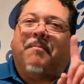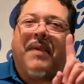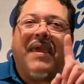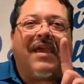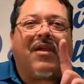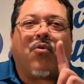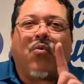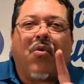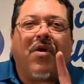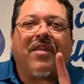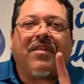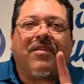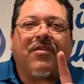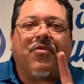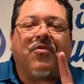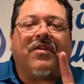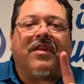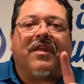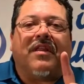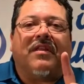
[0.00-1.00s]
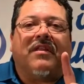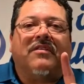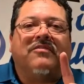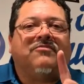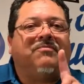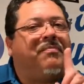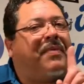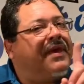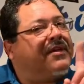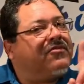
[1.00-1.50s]
Pick one unit,
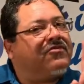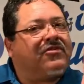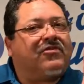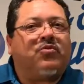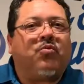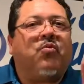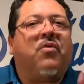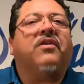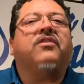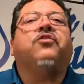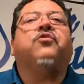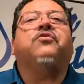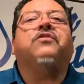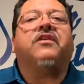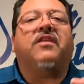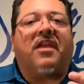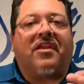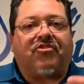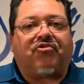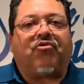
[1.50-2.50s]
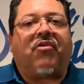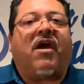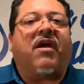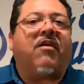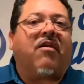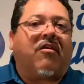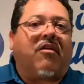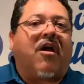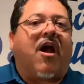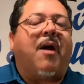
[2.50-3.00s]
pick just one unit, and try
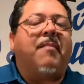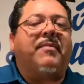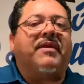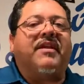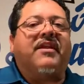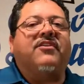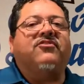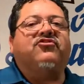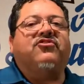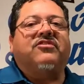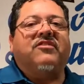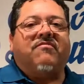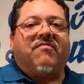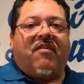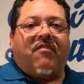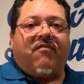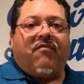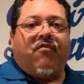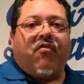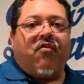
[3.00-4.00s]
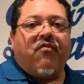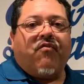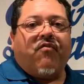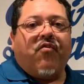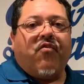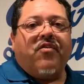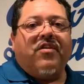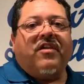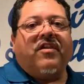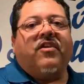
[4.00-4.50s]
our combination of our
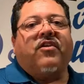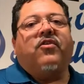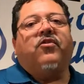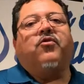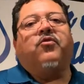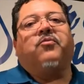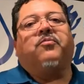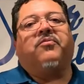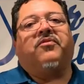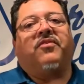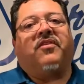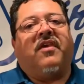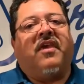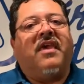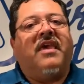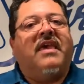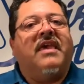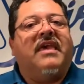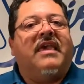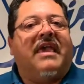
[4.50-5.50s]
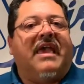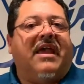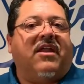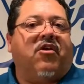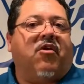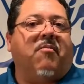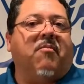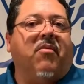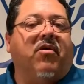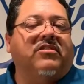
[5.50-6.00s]
440 cubes
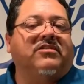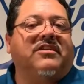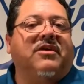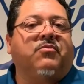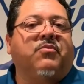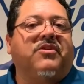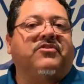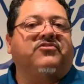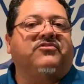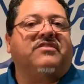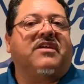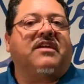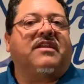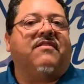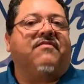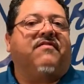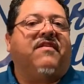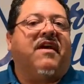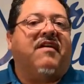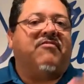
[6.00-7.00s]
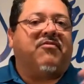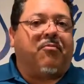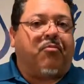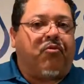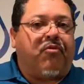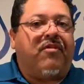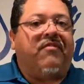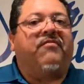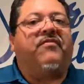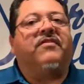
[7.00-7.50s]
and our Multi-Wedge 95's
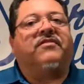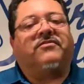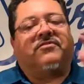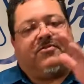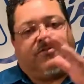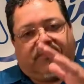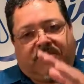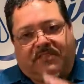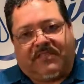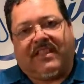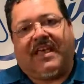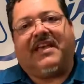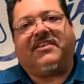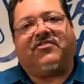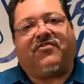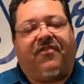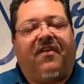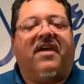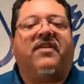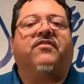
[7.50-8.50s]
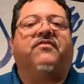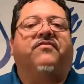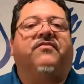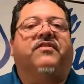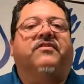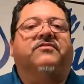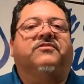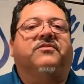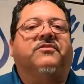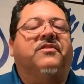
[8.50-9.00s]
pre-filter/final
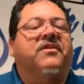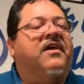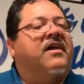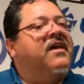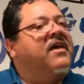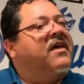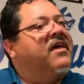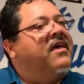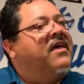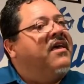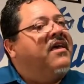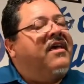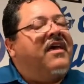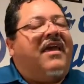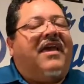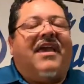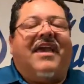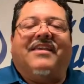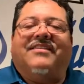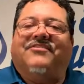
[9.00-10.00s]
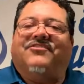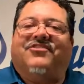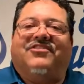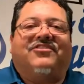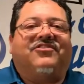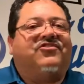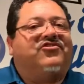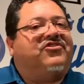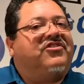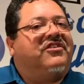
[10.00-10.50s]
filter. And
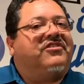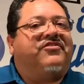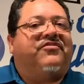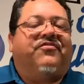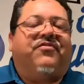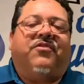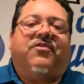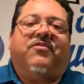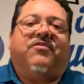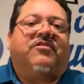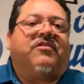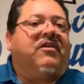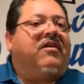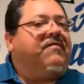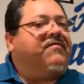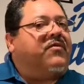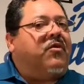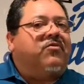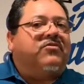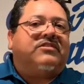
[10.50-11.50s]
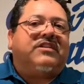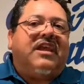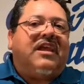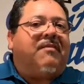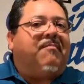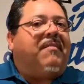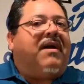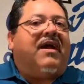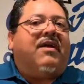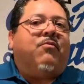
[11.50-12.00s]
just judge for yourself. Don't
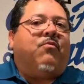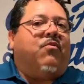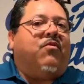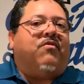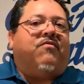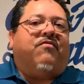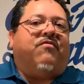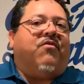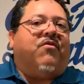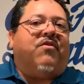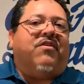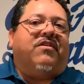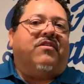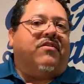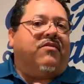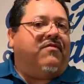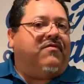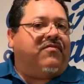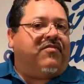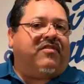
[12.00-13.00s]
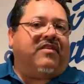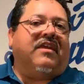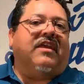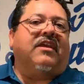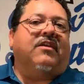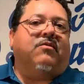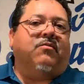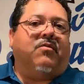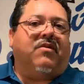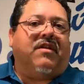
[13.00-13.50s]
take my word for it. You've
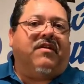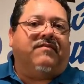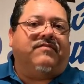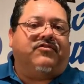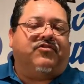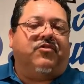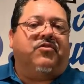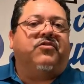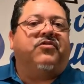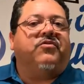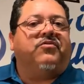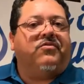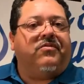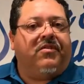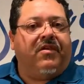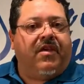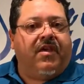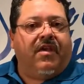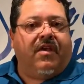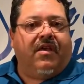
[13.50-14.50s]
seen what I've shown you,